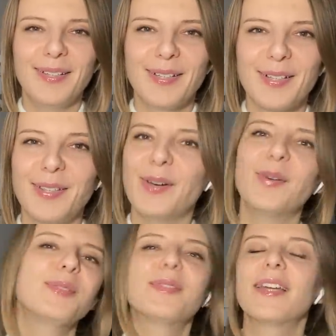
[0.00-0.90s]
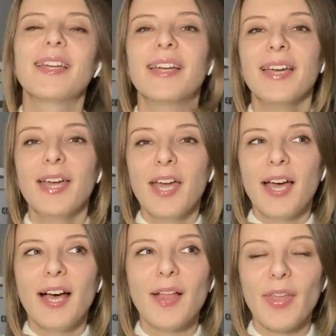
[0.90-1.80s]
close, like
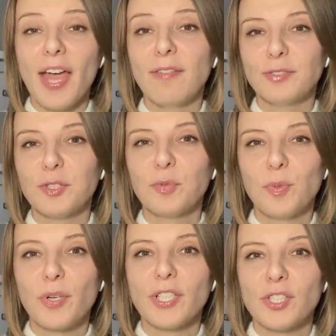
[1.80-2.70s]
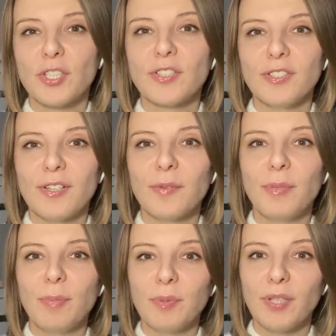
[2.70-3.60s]
uh, they have to support each other, you know,
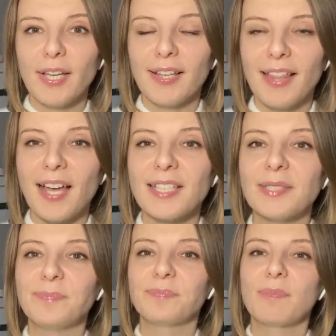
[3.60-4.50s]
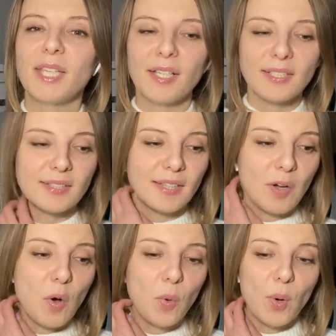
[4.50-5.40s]
people like that, because the
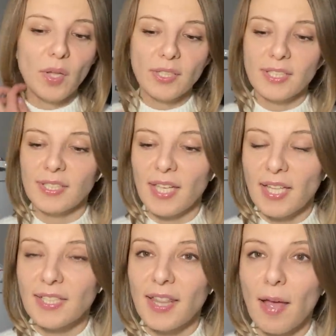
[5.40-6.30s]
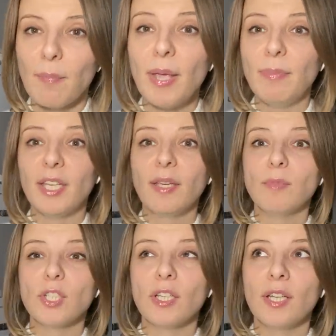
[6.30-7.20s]
whole world is against them. Maybe Kim
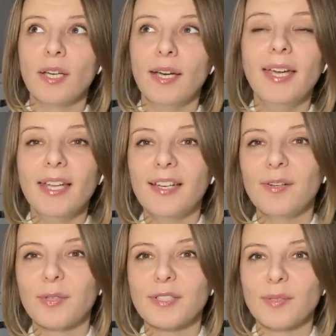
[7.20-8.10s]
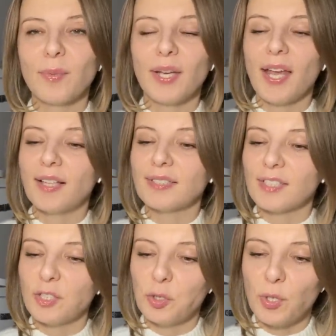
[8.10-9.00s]
Jong-un or someone else
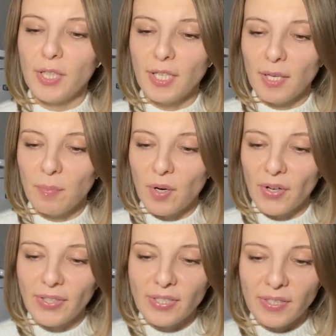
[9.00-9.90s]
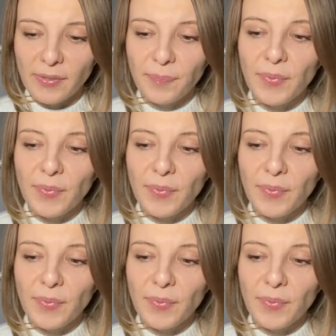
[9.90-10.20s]
can join their party too.